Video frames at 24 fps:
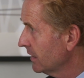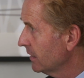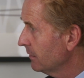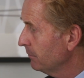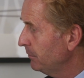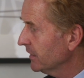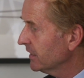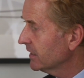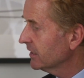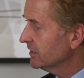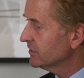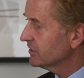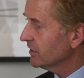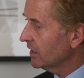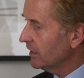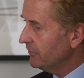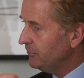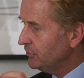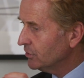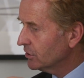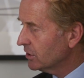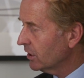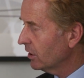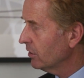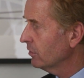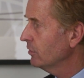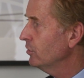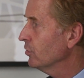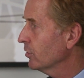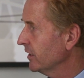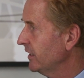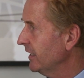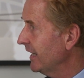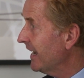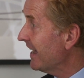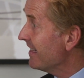Because if you go and
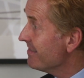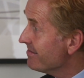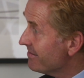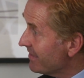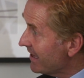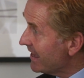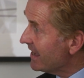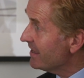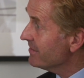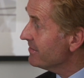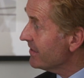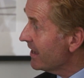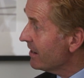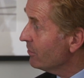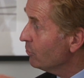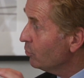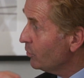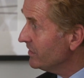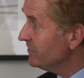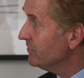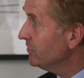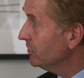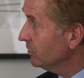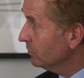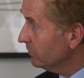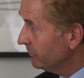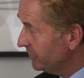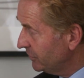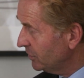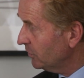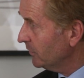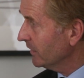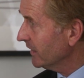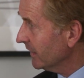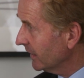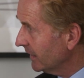look at it and they're there with you
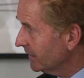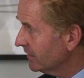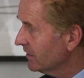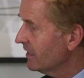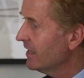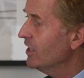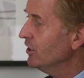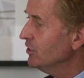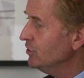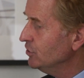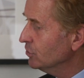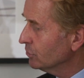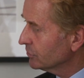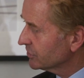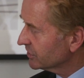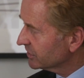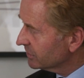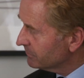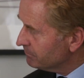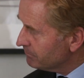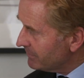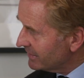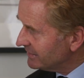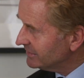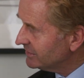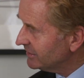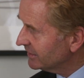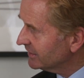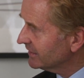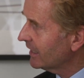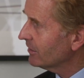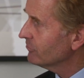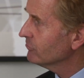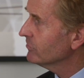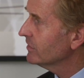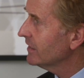viewing it, you're cementing
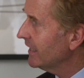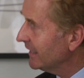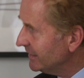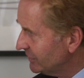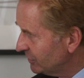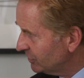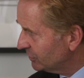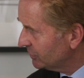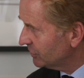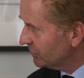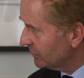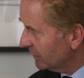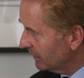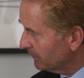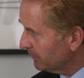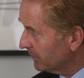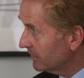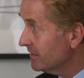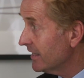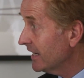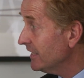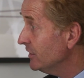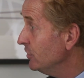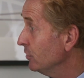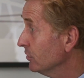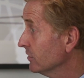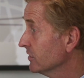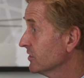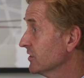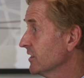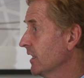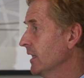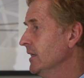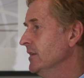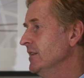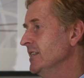that relationship. And then you can
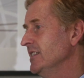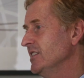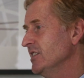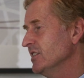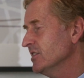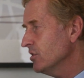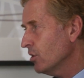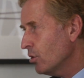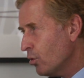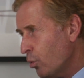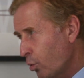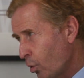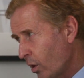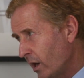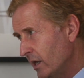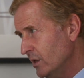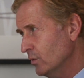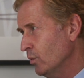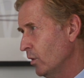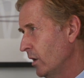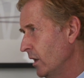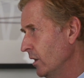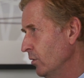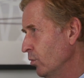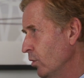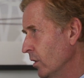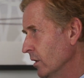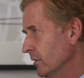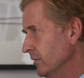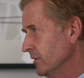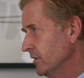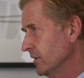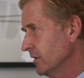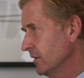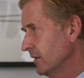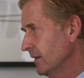say, this isn't quite what I
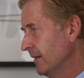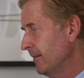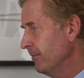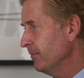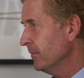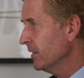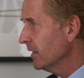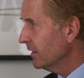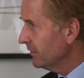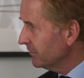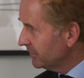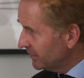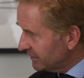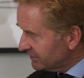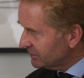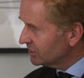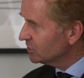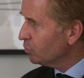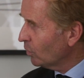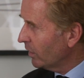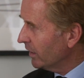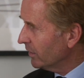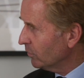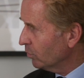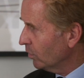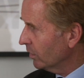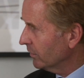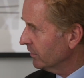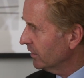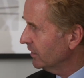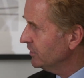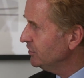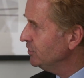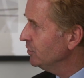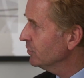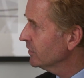want. This is what I
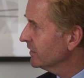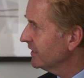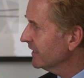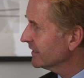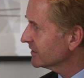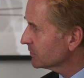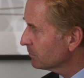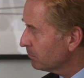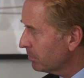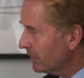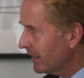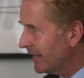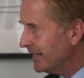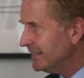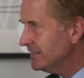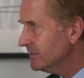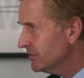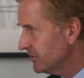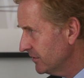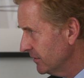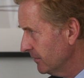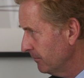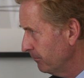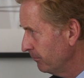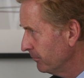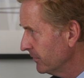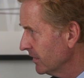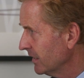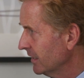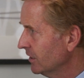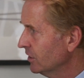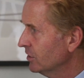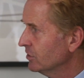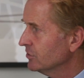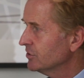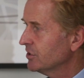want. And you can explain to them.
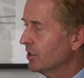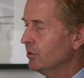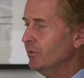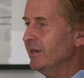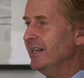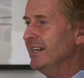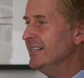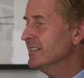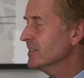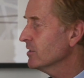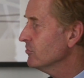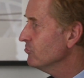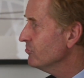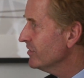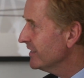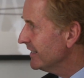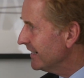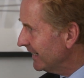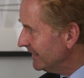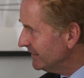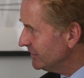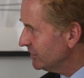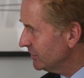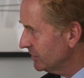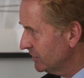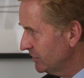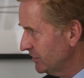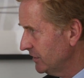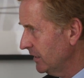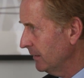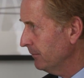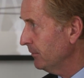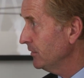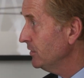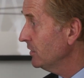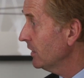So it's a
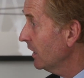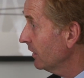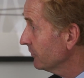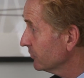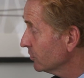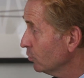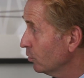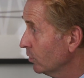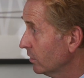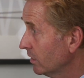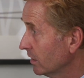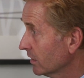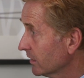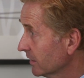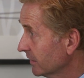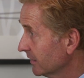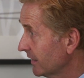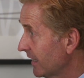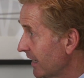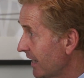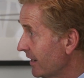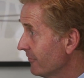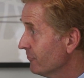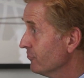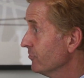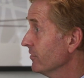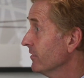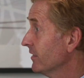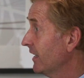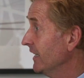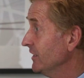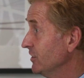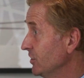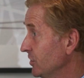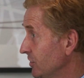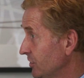relationship. And you have to work at every
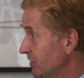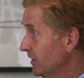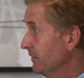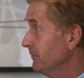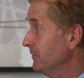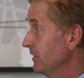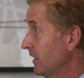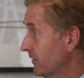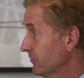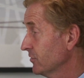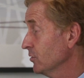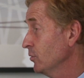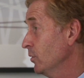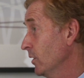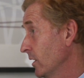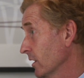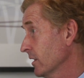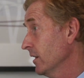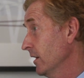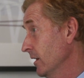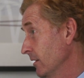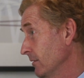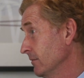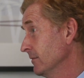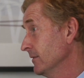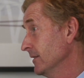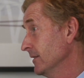relationship you have to work at.